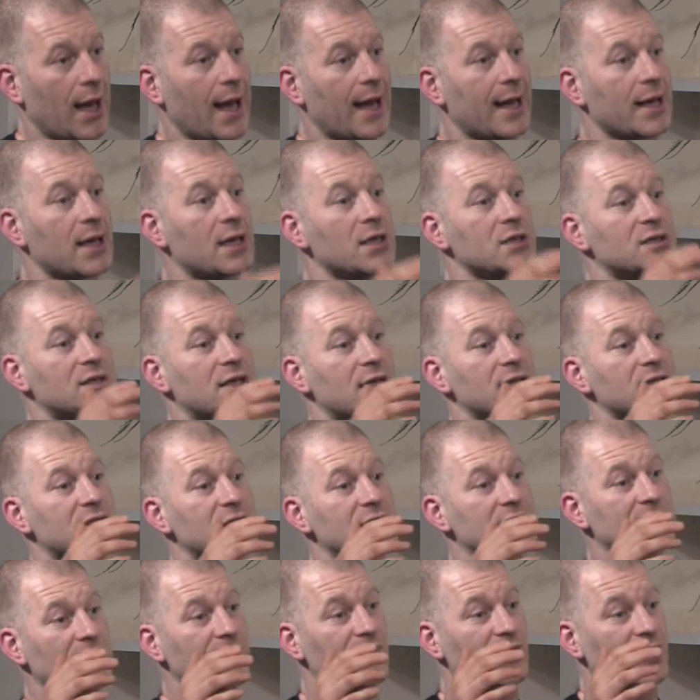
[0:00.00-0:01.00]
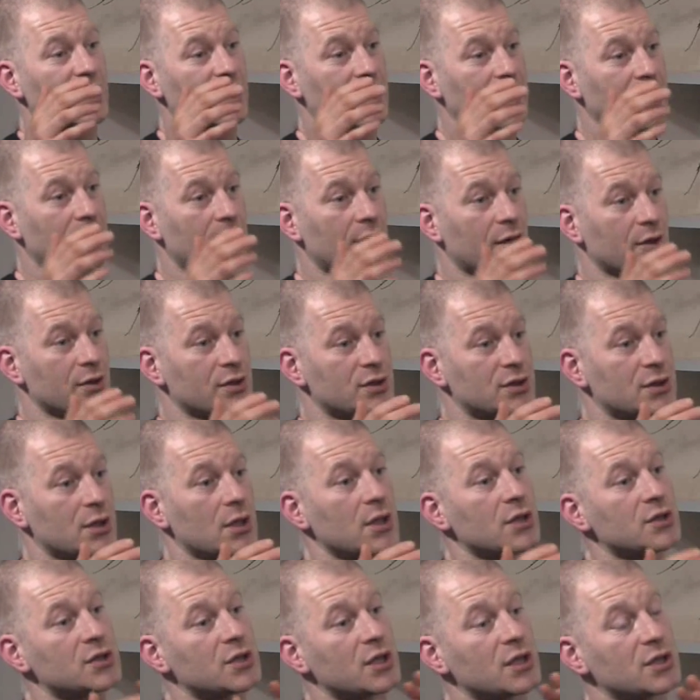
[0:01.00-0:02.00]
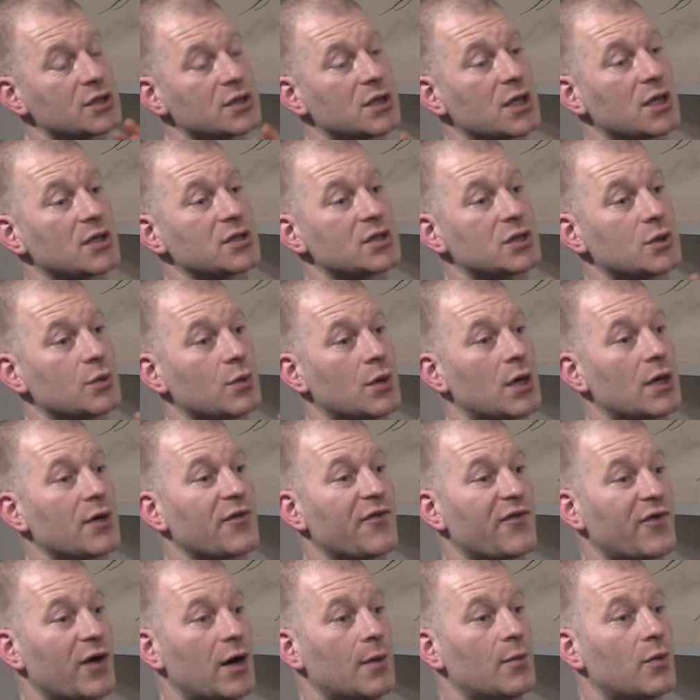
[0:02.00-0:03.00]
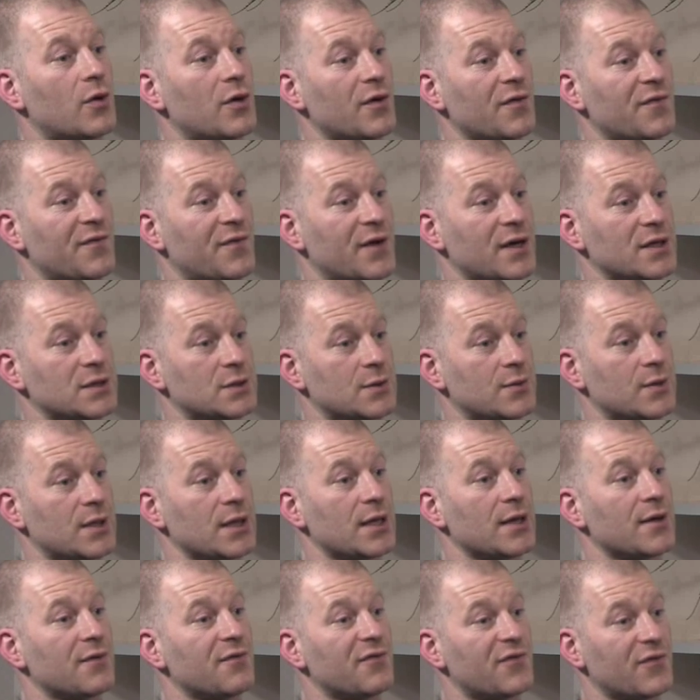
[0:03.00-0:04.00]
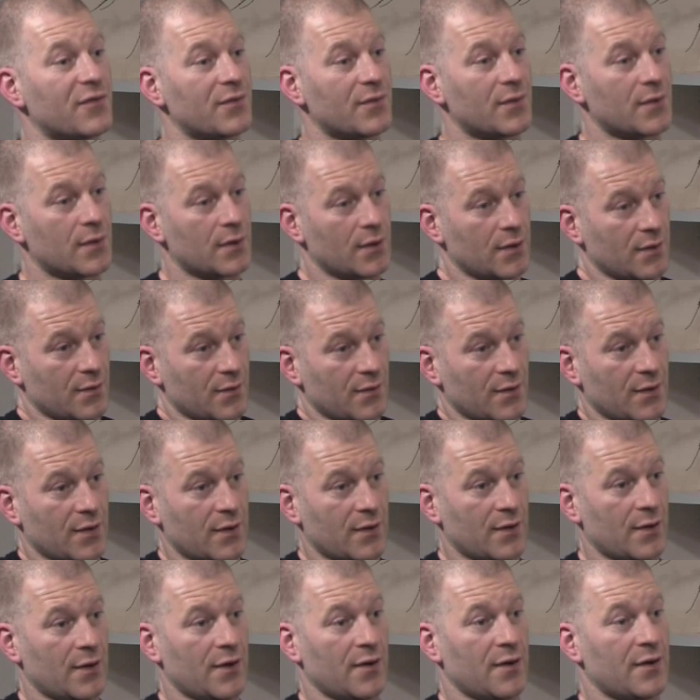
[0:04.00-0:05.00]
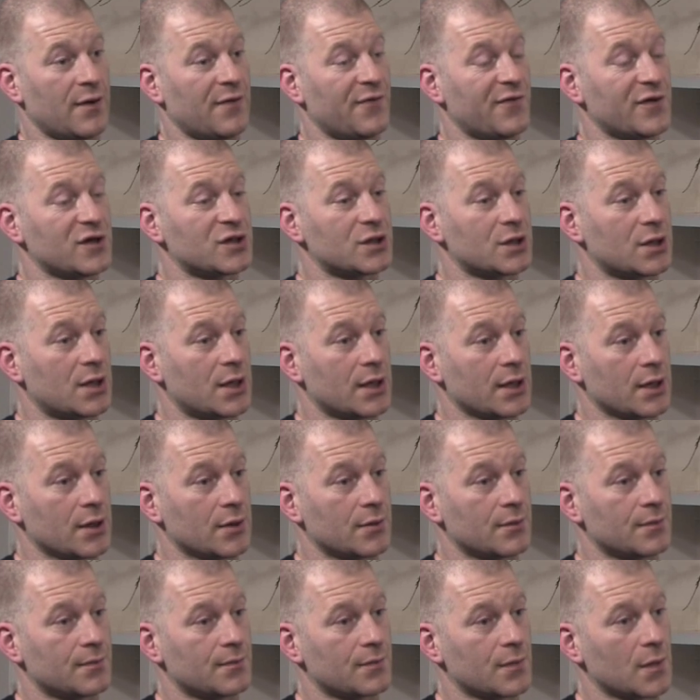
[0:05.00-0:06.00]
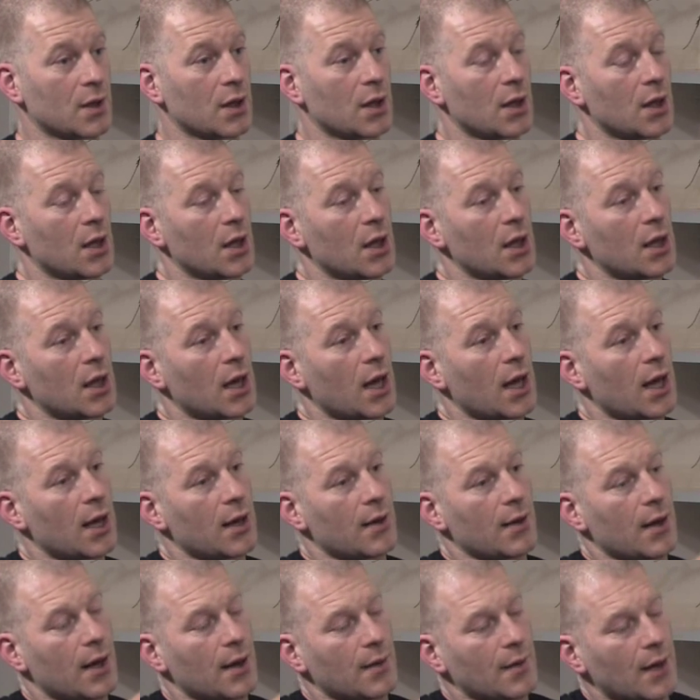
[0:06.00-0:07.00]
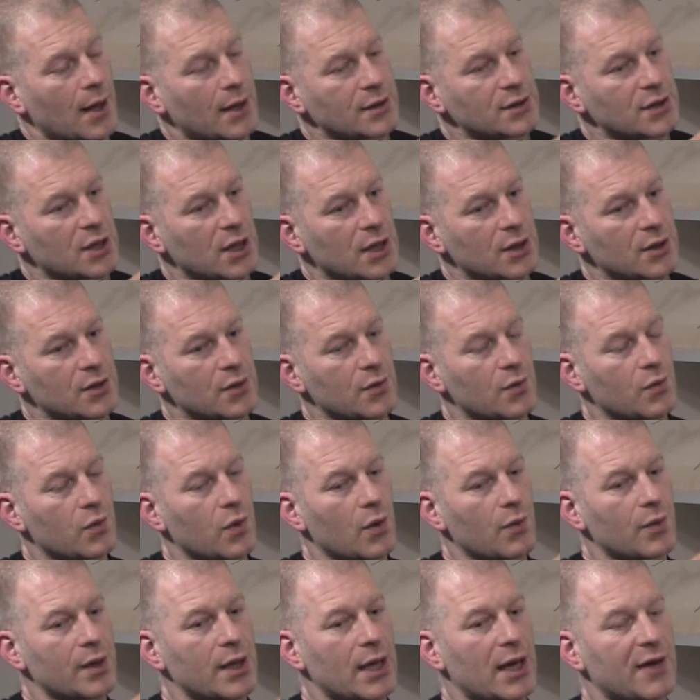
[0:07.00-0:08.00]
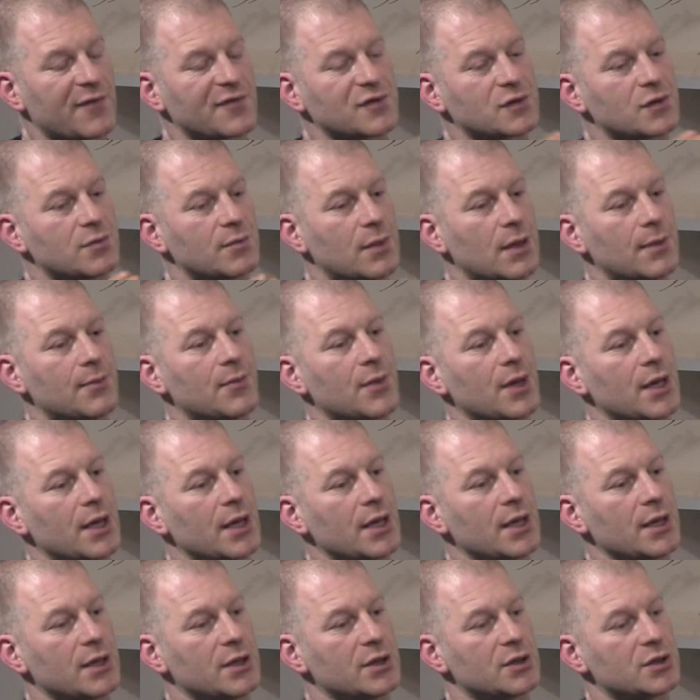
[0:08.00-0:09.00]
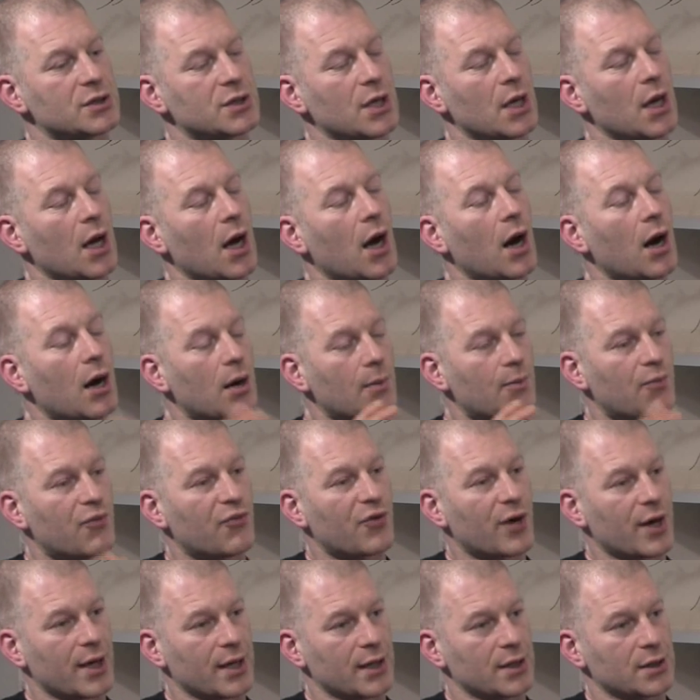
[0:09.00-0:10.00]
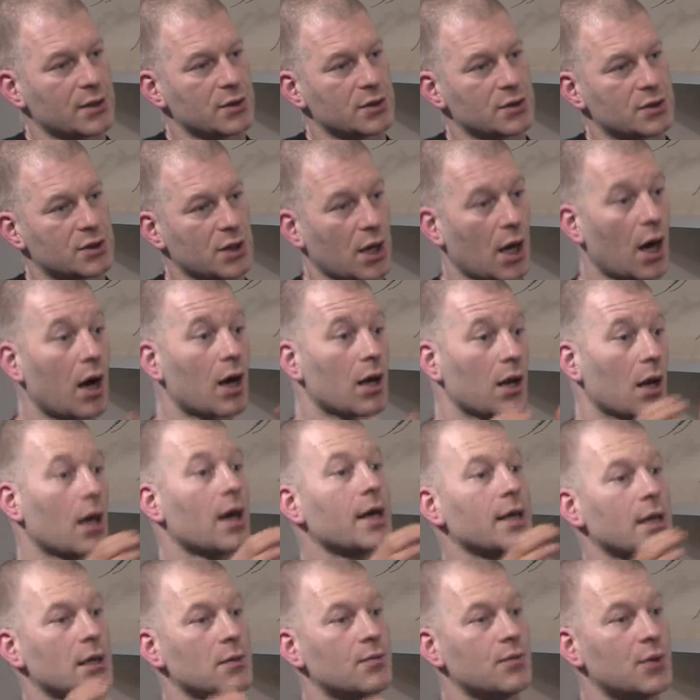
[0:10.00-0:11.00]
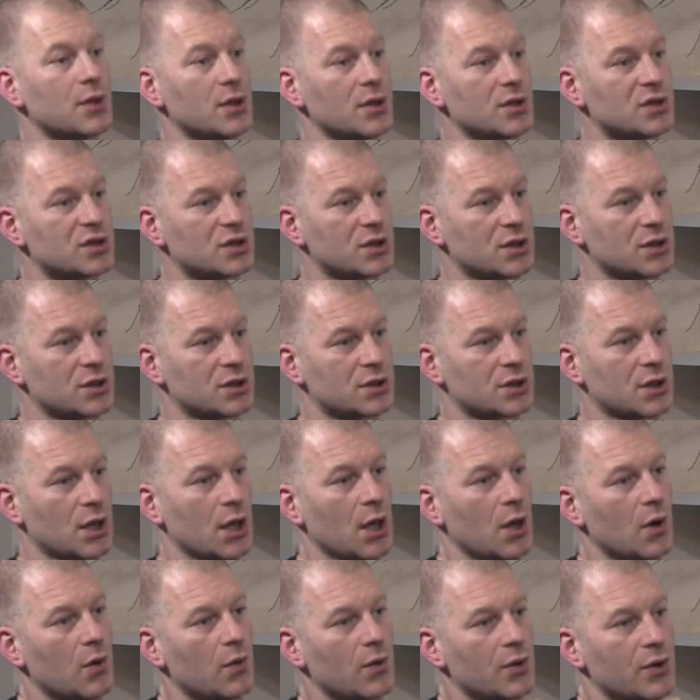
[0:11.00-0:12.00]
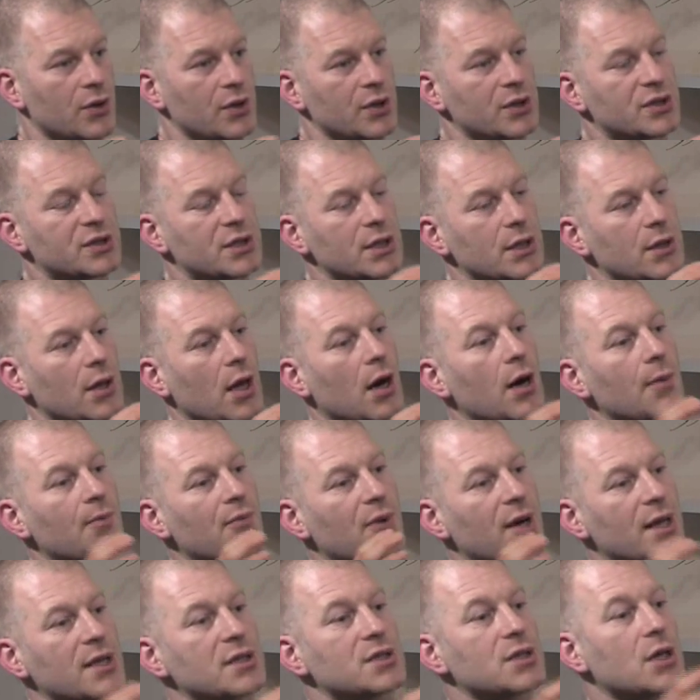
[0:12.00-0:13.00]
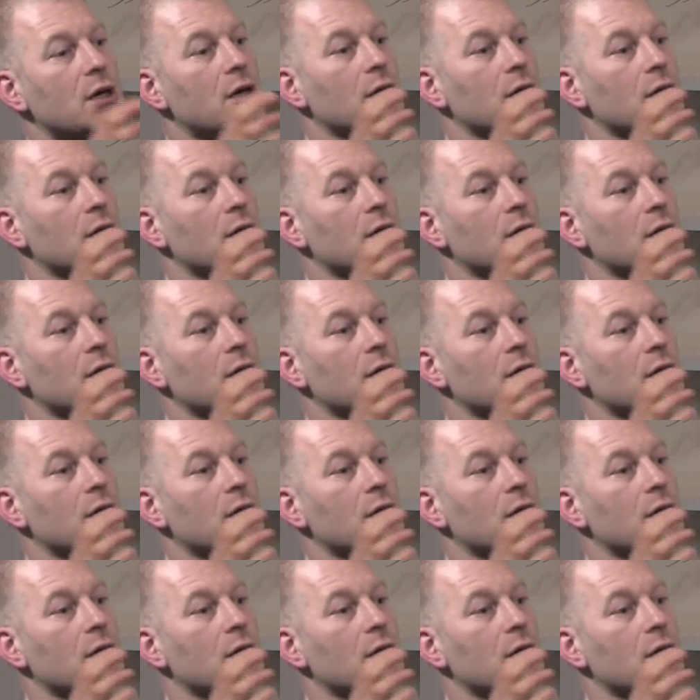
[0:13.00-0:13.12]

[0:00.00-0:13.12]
and condenses everything else so it starts to work far more effectively and efficiently. And what we have to remember is our brains are like computers. You see, our brains